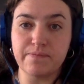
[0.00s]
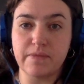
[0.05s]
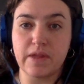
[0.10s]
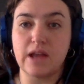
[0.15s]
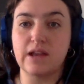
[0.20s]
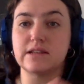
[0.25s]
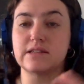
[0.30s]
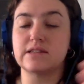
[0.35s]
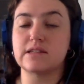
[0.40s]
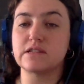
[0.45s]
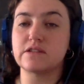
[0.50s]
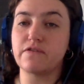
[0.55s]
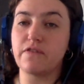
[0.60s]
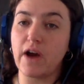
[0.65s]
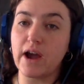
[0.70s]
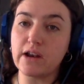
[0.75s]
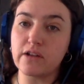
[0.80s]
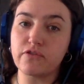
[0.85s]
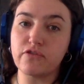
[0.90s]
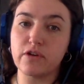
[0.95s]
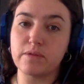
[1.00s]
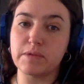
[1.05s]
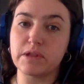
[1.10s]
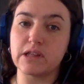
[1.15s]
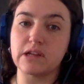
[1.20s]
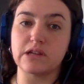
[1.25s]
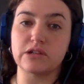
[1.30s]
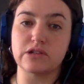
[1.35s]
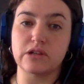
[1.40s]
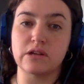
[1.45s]
And it's this final
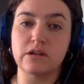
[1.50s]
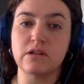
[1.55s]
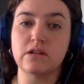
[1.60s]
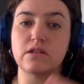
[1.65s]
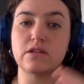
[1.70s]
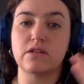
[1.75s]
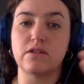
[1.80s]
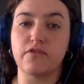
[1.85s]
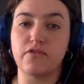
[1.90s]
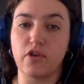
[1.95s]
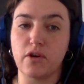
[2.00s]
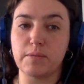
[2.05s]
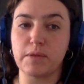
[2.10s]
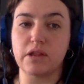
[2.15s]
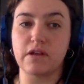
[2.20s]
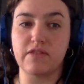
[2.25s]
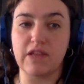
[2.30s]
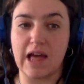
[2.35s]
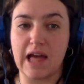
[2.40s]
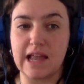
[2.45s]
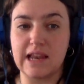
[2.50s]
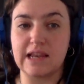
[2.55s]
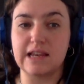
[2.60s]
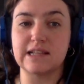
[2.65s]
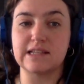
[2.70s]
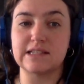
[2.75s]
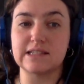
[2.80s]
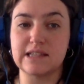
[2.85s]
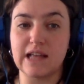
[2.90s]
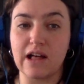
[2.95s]
formulation, the formula of the end in
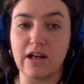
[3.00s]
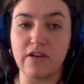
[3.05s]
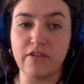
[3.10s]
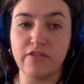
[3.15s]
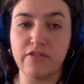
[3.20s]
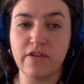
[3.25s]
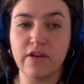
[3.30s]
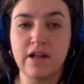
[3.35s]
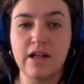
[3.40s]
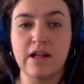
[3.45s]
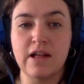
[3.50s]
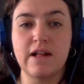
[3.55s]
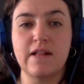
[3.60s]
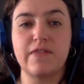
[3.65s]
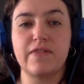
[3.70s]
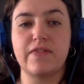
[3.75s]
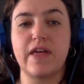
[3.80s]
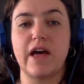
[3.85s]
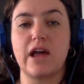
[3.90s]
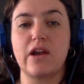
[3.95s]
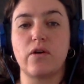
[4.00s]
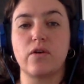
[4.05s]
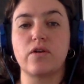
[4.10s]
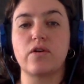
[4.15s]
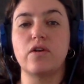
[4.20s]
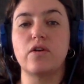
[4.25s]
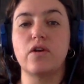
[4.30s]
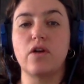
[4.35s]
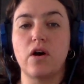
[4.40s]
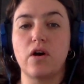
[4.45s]
itself, that
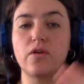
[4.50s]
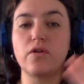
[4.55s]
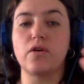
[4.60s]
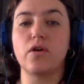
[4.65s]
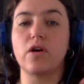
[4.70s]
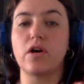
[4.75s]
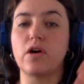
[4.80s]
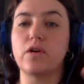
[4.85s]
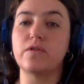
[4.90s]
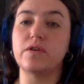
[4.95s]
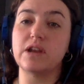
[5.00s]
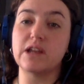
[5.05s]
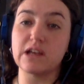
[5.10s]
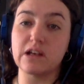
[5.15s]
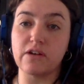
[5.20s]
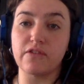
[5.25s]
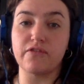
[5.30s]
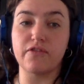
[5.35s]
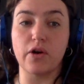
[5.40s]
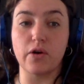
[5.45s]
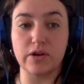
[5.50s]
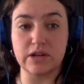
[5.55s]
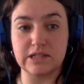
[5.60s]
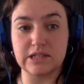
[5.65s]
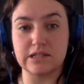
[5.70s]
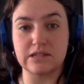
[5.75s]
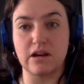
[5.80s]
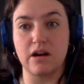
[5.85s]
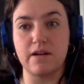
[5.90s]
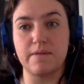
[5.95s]
Onora O'Neill
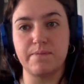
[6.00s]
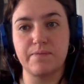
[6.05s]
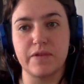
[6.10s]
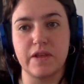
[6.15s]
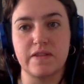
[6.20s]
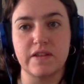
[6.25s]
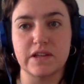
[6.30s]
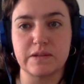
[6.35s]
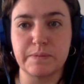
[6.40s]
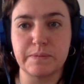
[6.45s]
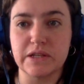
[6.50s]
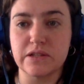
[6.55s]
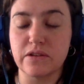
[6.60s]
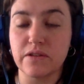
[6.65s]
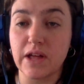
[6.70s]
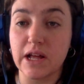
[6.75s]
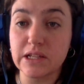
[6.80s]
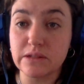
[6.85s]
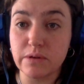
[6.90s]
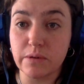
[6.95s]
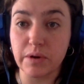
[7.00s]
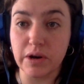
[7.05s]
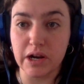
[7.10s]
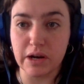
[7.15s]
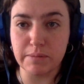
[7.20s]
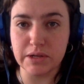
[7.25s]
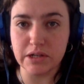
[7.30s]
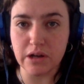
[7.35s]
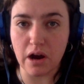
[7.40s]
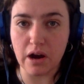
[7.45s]
focuses on in this piece. So that's what we're going to
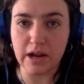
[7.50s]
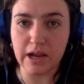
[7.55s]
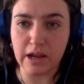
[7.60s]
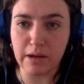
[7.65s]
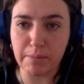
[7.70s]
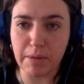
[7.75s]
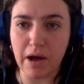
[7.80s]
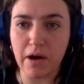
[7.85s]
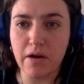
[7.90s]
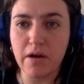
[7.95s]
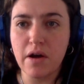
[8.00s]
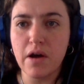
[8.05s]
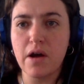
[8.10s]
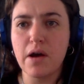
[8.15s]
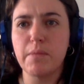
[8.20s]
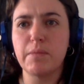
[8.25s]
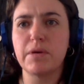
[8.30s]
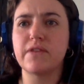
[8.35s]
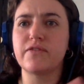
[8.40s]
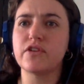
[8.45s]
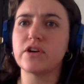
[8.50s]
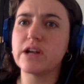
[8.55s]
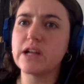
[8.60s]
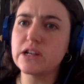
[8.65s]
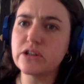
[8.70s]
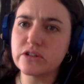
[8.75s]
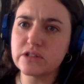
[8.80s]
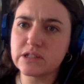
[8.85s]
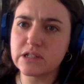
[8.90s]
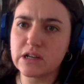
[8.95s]
be talking about. But if you're
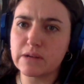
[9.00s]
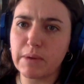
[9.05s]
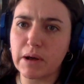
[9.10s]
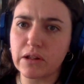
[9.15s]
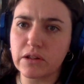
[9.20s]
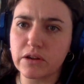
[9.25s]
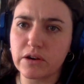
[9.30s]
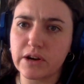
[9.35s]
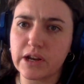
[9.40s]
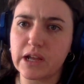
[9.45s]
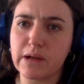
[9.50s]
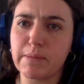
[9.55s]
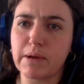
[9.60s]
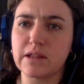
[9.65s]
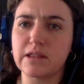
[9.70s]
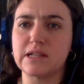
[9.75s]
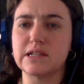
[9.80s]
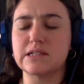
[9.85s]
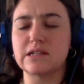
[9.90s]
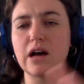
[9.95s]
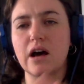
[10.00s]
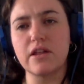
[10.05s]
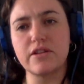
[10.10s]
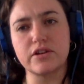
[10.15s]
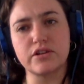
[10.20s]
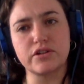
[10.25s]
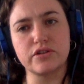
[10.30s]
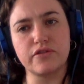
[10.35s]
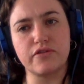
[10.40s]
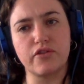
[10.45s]
interested about learning about these other
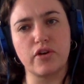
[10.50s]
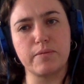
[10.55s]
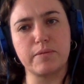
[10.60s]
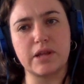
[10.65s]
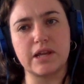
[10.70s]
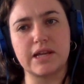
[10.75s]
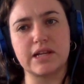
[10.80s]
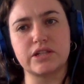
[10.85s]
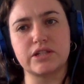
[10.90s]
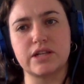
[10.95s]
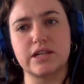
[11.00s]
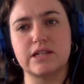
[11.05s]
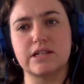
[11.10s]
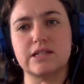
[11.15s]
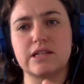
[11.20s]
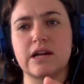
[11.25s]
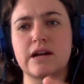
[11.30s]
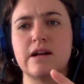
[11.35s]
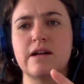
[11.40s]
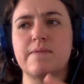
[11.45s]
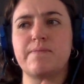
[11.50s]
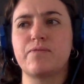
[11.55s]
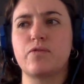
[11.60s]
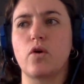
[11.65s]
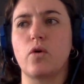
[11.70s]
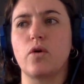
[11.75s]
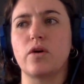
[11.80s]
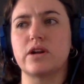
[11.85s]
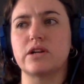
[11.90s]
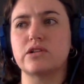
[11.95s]
two formulations,
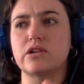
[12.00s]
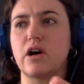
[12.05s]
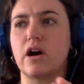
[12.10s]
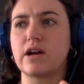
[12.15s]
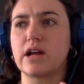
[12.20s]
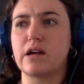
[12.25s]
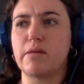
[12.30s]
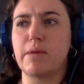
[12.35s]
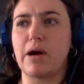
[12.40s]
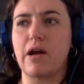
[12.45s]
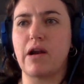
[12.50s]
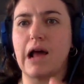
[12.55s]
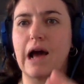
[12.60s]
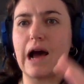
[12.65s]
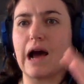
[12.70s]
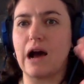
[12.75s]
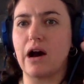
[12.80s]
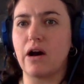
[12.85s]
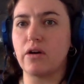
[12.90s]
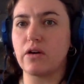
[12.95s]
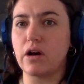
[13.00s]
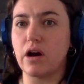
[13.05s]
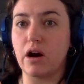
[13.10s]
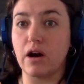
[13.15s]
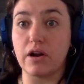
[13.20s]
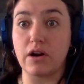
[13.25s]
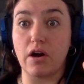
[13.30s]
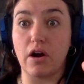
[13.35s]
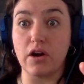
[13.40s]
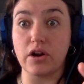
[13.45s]
or in talking about how
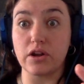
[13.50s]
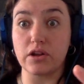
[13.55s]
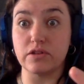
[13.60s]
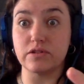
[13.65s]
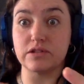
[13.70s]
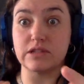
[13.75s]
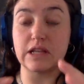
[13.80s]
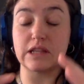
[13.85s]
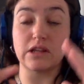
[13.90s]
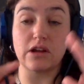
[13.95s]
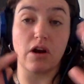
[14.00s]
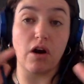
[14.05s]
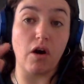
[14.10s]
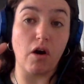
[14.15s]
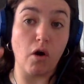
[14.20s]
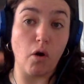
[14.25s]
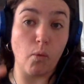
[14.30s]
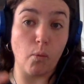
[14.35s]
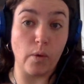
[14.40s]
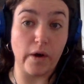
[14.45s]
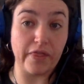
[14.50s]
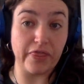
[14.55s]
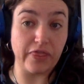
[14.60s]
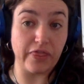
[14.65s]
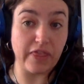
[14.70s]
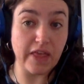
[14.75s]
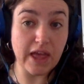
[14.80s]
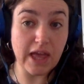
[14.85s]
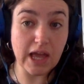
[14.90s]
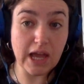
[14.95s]
Kant argues that they're all one
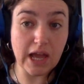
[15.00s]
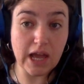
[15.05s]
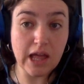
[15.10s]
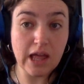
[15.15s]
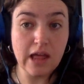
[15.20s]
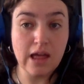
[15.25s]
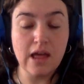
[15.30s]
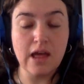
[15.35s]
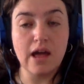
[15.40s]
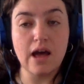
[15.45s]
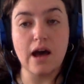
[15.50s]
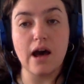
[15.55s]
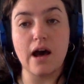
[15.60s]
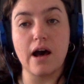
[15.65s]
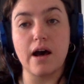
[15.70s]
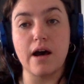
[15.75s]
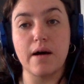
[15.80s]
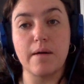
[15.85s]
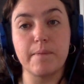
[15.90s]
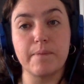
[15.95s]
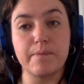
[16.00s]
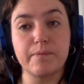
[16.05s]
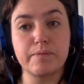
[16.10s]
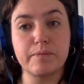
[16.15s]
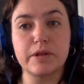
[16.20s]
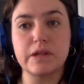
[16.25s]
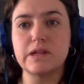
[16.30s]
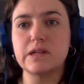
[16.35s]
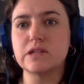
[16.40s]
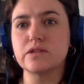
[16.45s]
thing,
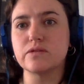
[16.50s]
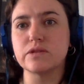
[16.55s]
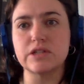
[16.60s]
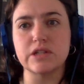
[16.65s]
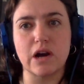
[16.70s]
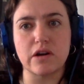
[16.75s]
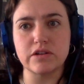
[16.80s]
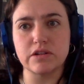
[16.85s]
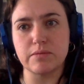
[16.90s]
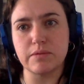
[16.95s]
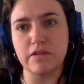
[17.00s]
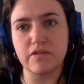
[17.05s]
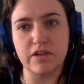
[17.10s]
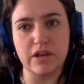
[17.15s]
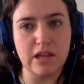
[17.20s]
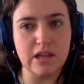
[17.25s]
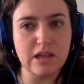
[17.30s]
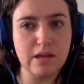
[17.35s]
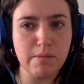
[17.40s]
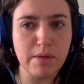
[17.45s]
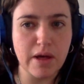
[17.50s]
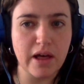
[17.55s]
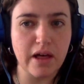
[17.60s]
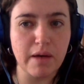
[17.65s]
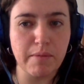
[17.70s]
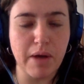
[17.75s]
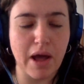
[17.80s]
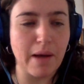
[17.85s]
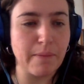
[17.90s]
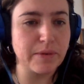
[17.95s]
please reach out to me via email.
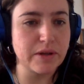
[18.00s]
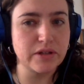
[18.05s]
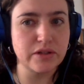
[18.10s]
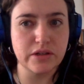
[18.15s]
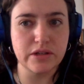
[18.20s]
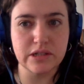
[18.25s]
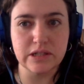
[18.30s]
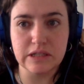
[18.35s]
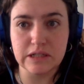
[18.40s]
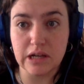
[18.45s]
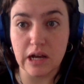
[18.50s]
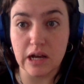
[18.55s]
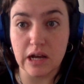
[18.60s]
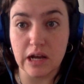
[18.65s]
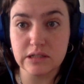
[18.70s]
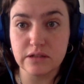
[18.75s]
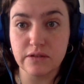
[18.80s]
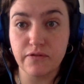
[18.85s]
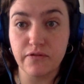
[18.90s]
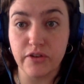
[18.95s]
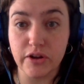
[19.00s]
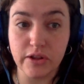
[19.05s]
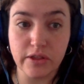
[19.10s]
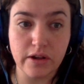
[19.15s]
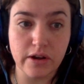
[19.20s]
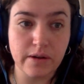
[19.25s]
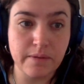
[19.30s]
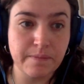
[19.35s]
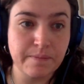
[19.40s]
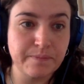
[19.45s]
I'm happy to discuss
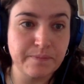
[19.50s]
further.